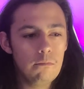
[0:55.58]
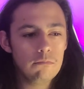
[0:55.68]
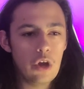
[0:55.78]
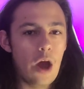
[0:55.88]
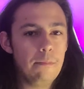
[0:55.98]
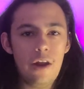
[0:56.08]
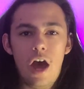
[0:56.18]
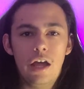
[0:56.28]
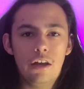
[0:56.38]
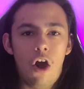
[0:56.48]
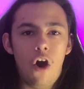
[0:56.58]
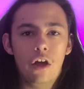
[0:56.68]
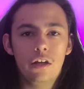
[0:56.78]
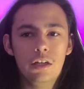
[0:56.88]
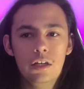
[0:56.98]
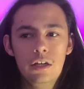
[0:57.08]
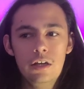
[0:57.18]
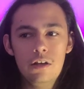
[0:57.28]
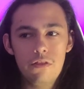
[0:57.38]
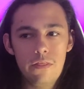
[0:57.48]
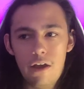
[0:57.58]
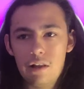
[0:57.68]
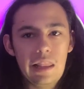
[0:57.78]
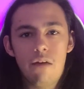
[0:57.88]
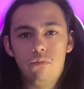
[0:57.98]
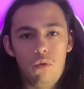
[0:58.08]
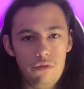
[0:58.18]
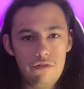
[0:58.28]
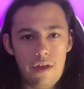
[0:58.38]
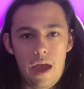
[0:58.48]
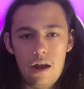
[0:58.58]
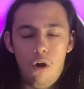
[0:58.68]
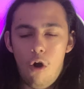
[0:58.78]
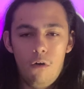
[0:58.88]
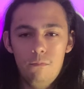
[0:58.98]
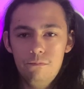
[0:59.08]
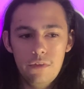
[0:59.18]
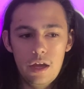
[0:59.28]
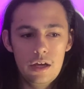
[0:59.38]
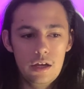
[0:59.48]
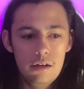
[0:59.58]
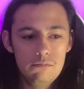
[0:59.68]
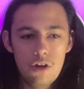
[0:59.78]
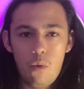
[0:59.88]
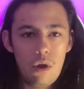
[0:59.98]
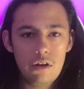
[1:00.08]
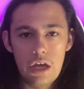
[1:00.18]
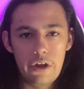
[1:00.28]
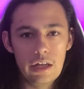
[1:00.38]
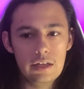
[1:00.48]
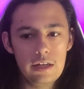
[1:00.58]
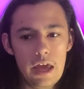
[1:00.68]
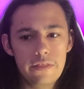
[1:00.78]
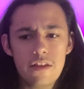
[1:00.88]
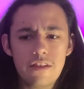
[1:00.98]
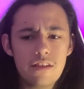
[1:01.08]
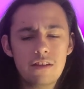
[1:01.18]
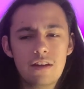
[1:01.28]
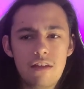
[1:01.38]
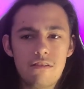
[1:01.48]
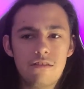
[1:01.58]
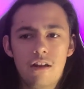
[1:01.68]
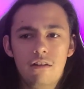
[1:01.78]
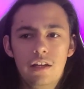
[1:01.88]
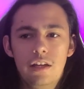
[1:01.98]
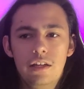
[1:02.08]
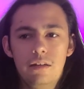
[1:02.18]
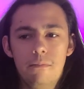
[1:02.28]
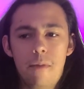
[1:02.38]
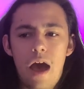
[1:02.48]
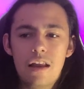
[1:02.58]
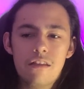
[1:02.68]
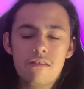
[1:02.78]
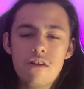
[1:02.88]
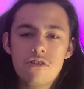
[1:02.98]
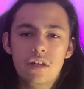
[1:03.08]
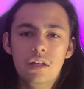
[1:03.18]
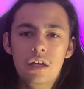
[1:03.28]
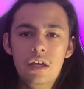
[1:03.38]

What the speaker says: No, I'm not on their levels at all, nowhere near it. And this isn't necessarily my decision,